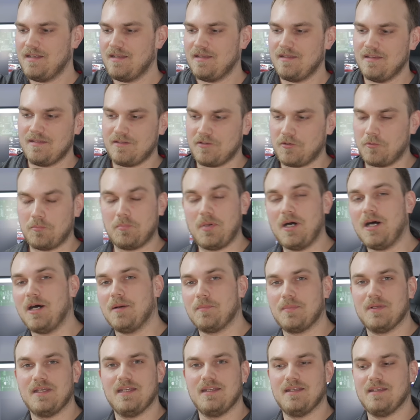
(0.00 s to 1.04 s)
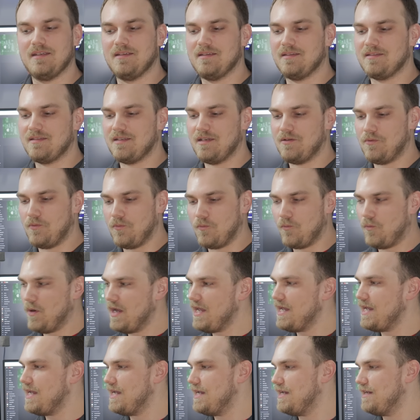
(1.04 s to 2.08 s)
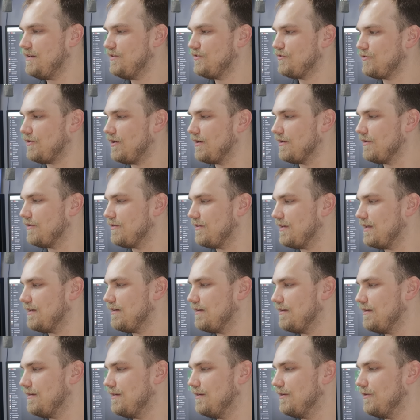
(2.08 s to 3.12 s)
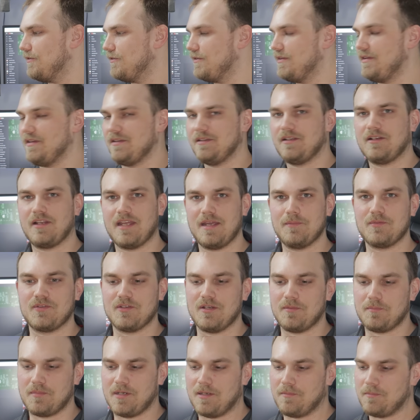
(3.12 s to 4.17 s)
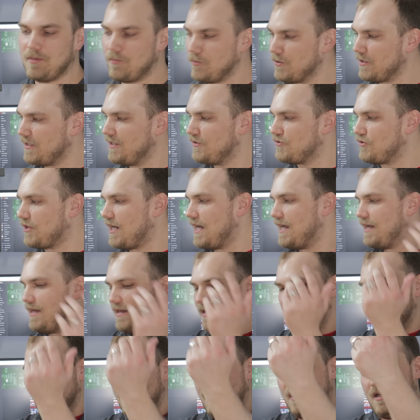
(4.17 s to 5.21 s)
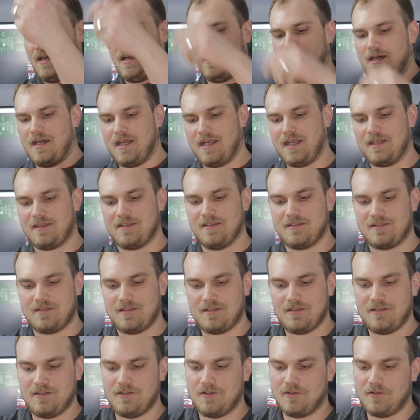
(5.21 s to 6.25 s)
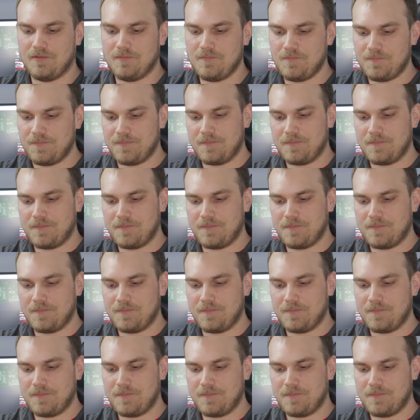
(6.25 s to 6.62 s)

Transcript: this little pump is way stronger than, you know, the little Amazon pump, but we're gonna try it. Uh, I got this, you know,